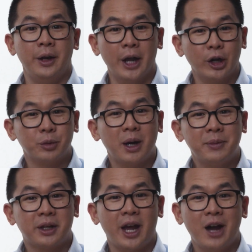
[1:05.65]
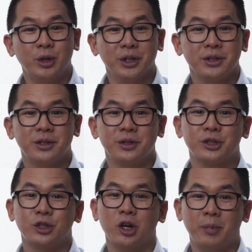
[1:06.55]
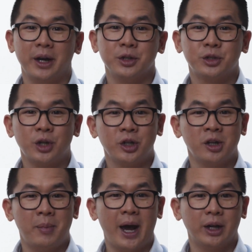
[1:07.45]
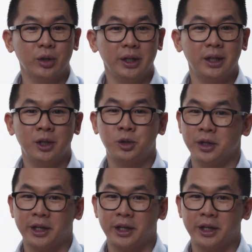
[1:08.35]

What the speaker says: Now to prep the cameras, start by inserting a battery into the